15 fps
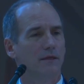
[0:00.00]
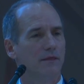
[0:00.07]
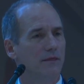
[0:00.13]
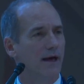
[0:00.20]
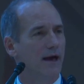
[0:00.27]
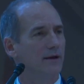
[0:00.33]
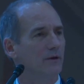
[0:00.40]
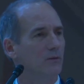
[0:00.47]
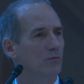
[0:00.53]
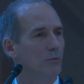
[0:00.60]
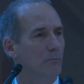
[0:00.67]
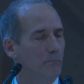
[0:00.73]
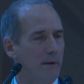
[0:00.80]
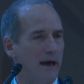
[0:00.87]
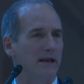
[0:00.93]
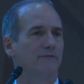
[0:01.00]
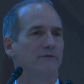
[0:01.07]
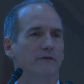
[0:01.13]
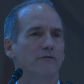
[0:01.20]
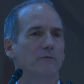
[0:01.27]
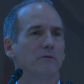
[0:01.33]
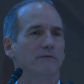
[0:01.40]
that will
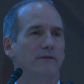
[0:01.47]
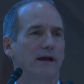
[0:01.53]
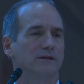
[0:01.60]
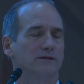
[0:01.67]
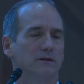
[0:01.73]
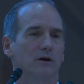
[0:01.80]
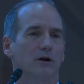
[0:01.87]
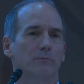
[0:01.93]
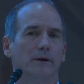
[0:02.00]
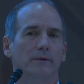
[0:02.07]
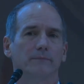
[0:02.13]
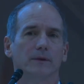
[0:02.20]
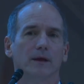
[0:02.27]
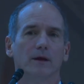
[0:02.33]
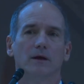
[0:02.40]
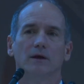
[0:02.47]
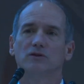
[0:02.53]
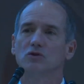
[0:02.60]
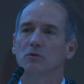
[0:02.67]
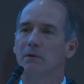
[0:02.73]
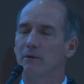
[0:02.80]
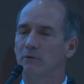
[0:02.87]
benefit from advanced therapy.
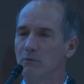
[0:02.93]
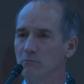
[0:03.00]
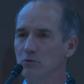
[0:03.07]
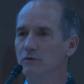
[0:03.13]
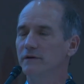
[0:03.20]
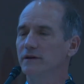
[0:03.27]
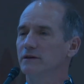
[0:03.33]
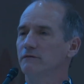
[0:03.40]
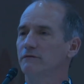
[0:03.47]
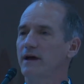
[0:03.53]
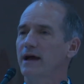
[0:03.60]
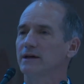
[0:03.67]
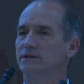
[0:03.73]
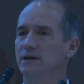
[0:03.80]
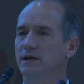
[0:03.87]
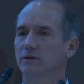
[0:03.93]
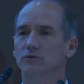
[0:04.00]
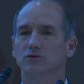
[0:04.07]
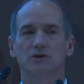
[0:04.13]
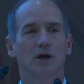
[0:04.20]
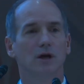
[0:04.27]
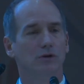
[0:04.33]
So by removing the fast
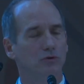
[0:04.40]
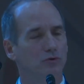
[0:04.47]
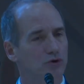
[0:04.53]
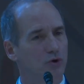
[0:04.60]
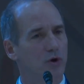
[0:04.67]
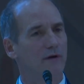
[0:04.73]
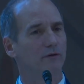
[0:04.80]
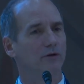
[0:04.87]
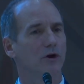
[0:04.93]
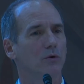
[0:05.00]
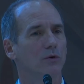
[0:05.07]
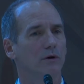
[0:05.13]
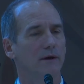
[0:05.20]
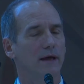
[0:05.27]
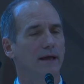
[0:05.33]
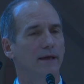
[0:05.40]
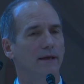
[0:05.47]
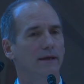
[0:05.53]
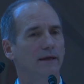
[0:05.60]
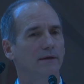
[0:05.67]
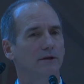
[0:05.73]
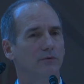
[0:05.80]
healers, you do have a lower
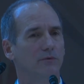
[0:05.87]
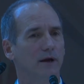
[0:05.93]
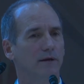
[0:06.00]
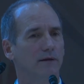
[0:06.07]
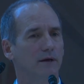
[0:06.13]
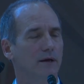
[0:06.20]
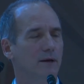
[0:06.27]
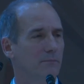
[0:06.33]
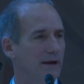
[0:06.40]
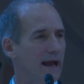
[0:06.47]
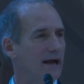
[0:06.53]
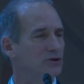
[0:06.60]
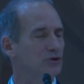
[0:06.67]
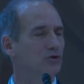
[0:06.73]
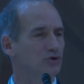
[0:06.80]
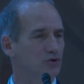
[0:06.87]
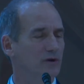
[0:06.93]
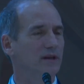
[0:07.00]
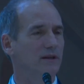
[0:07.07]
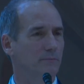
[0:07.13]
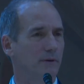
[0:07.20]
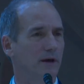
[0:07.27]
healing rate, but actually you're
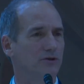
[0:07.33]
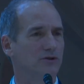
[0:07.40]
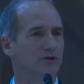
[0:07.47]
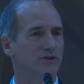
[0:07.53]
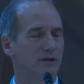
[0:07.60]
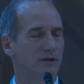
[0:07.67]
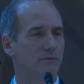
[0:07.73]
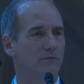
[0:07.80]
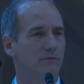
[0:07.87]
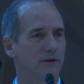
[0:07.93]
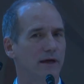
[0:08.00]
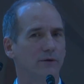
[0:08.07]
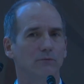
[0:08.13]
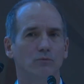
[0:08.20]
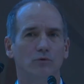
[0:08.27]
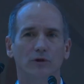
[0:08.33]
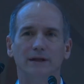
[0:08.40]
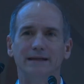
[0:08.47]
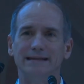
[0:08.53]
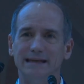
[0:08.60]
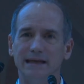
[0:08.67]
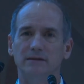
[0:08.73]
treating the patients that really
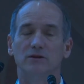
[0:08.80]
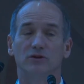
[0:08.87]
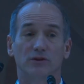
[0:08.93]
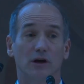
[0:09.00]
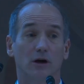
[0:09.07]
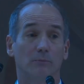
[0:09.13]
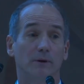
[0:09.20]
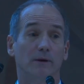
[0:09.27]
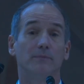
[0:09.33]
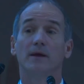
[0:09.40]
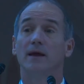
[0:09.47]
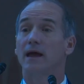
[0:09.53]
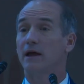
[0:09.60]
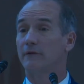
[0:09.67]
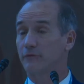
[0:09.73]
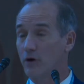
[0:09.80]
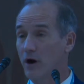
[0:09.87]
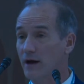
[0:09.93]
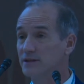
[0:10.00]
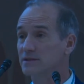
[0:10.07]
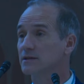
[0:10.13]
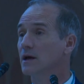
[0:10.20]
need the therapy. And for
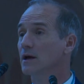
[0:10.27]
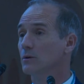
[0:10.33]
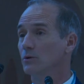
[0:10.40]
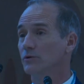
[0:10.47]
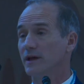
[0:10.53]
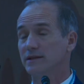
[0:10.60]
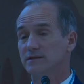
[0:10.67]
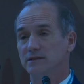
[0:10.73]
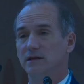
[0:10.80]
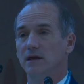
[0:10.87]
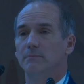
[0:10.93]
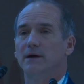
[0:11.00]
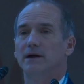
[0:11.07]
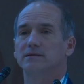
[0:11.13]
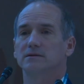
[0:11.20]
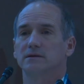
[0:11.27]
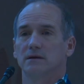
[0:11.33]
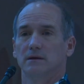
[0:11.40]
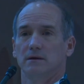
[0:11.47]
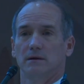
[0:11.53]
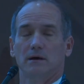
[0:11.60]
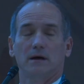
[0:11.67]
us, with that CMS
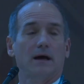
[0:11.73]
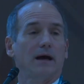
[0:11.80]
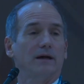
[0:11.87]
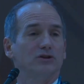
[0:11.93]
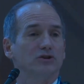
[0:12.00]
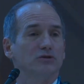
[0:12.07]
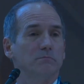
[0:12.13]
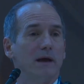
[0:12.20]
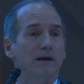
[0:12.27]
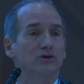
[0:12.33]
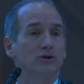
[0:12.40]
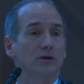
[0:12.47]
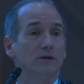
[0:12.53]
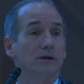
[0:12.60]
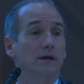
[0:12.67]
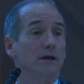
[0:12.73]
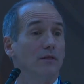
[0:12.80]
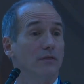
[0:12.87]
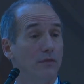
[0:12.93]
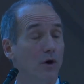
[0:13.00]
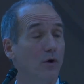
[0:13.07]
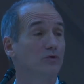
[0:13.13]
I just mentioned,
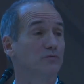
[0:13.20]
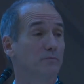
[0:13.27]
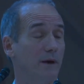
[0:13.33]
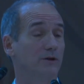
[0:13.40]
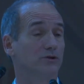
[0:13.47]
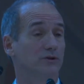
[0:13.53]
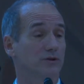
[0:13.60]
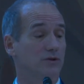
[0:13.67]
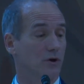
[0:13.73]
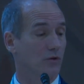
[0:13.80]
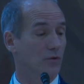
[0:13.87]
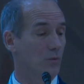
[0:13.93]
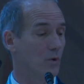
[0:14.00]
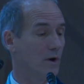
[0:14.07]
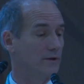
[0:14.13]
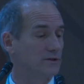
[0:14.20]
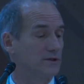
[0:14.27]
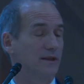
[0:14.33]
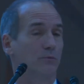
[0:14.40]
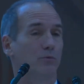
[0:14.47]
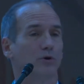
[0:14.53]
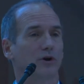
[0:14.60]
those patients are the ones
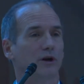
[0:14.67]
that who